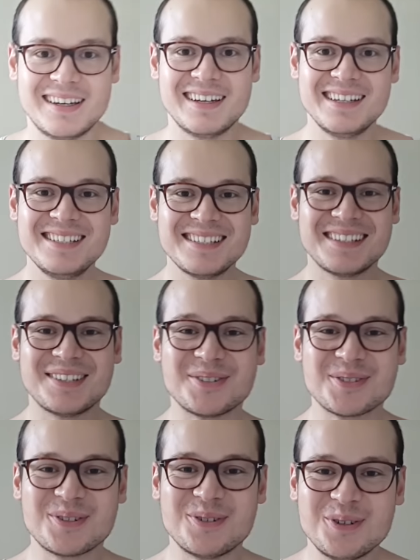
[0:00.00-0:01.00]
Hi guys,
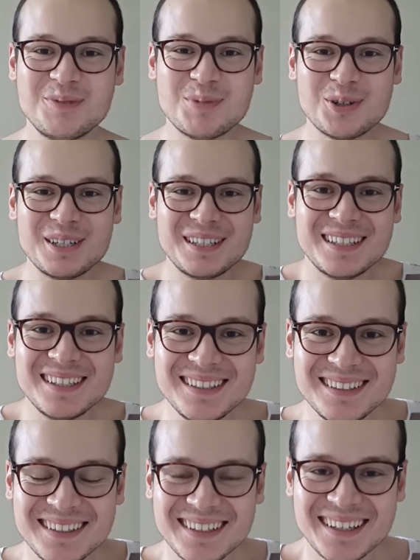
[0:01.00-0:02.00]
how's it going? Burak
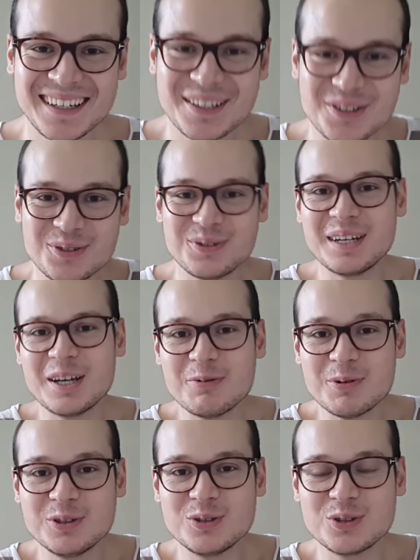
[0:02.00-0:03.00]
here. Today I
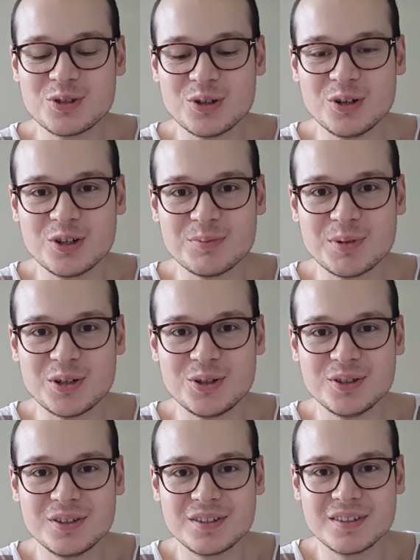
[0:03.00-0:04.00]
want to talk
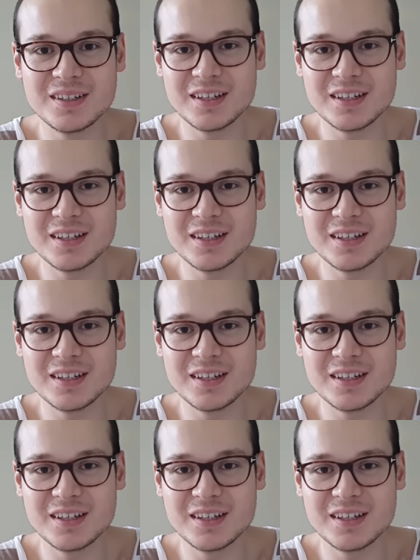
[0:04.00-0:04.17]
about